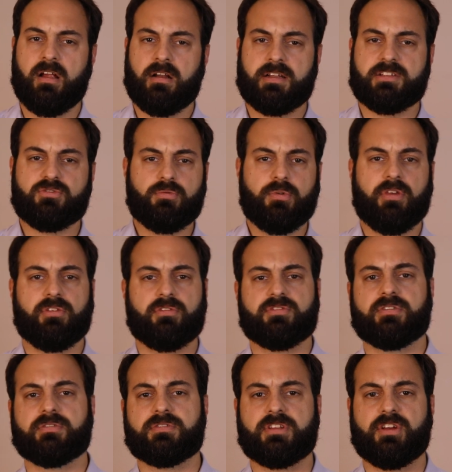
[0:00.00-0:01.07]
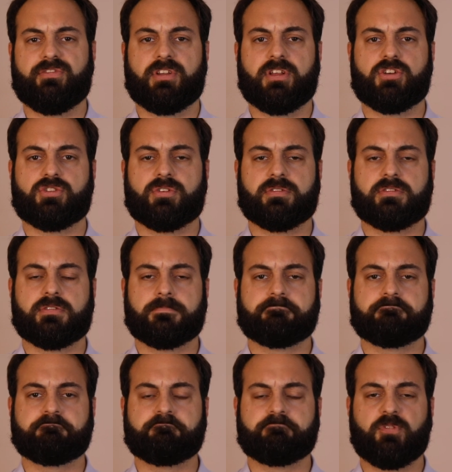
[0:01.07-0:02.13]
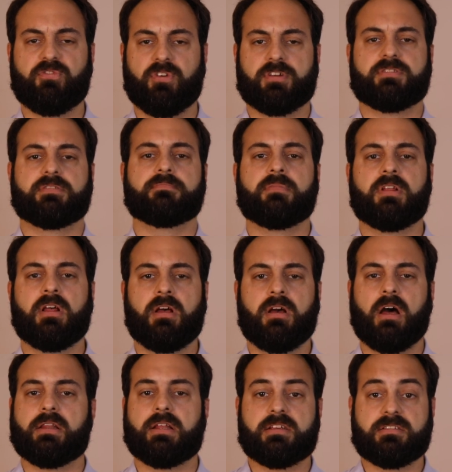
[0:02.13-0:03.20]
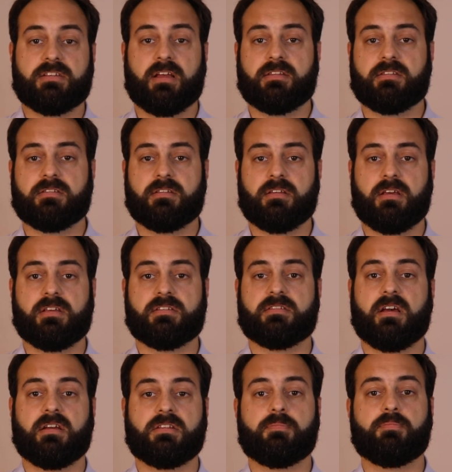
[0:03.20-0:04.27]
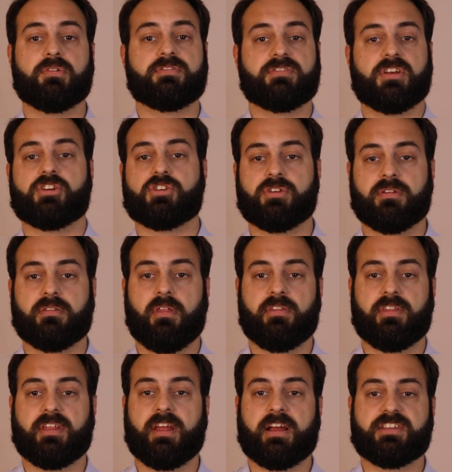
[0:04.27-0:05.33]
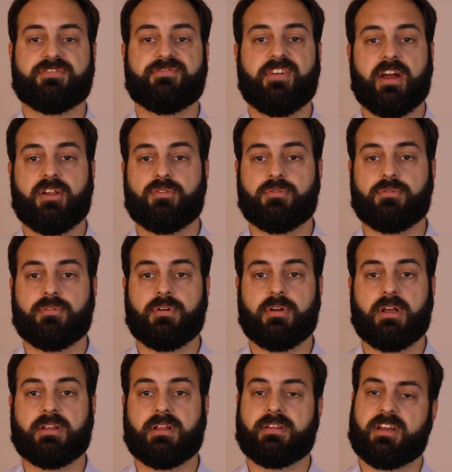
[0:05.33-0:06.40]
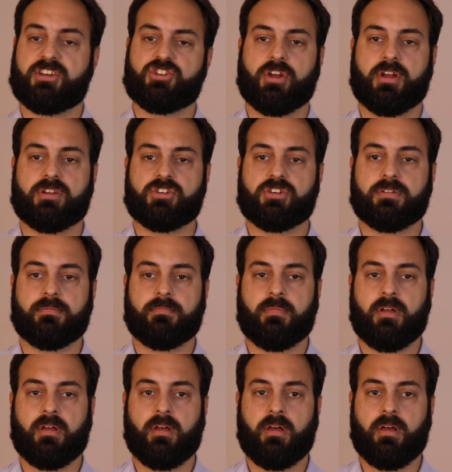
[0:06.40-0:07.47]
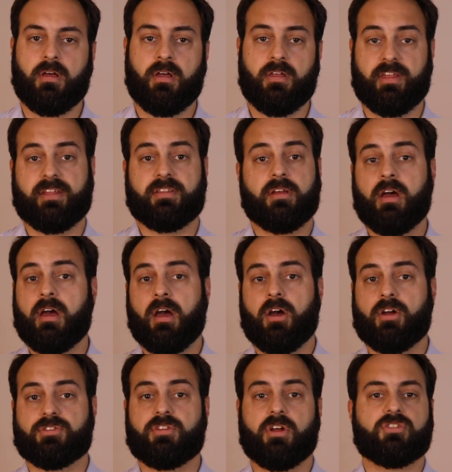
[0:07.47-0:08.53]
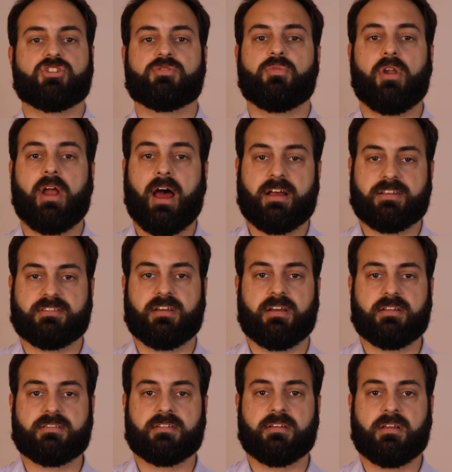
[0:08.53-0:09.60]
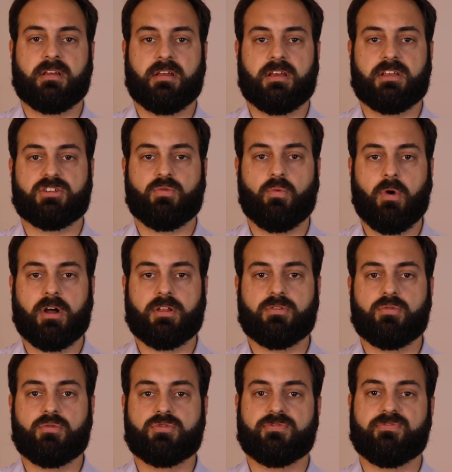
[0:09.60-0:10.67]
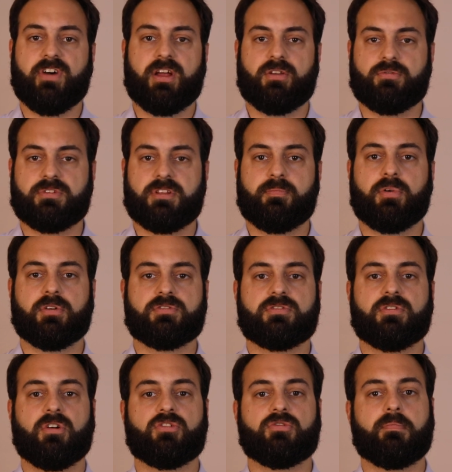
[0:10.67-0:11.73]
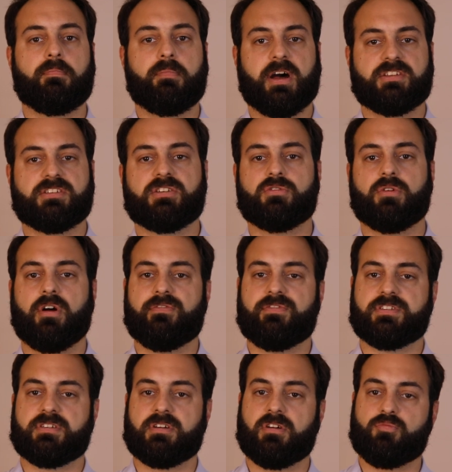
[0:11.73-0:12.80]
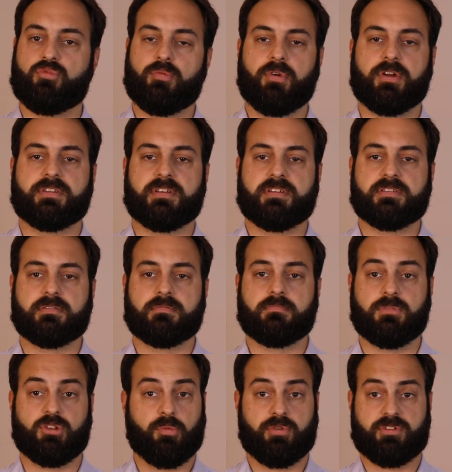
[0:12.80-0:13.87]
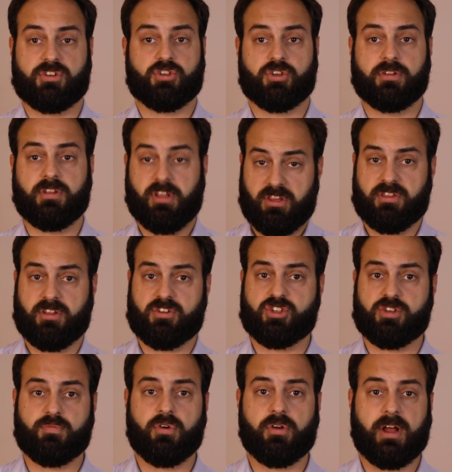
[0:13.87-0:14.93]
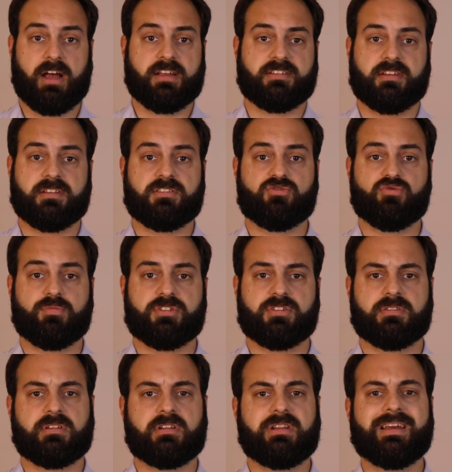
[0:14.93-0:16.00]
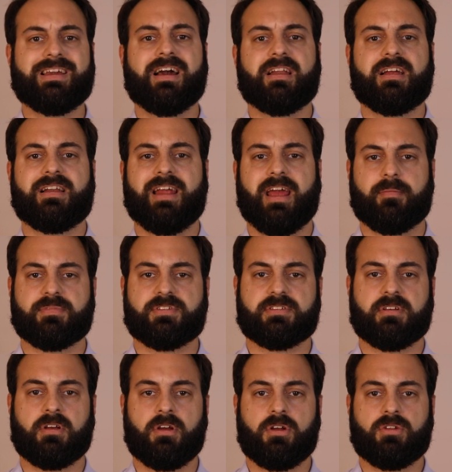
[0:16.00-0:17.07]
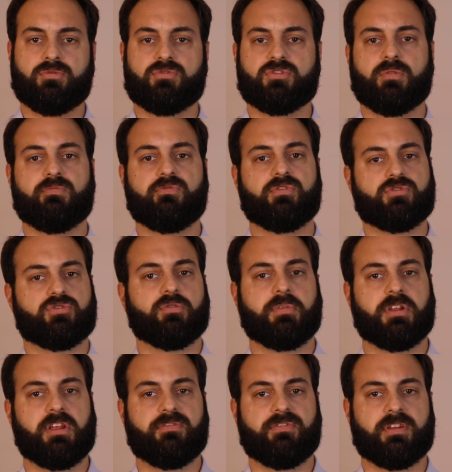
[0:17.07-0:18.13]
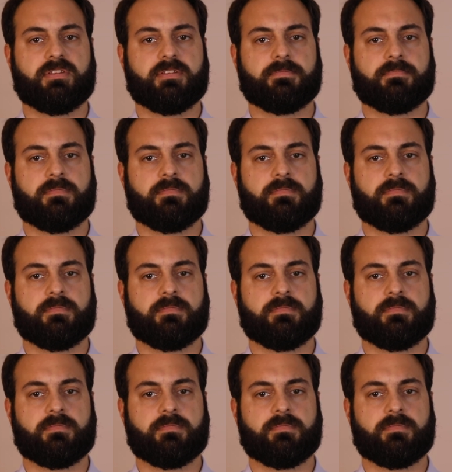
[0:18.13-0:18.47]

Let's go with other definitions. First, an asset is any possession that has value in an exchange. Then, a tangible asset is one whose value depends on particular physical properties. In opposition, intangible assets represent legal claims to some future benefit.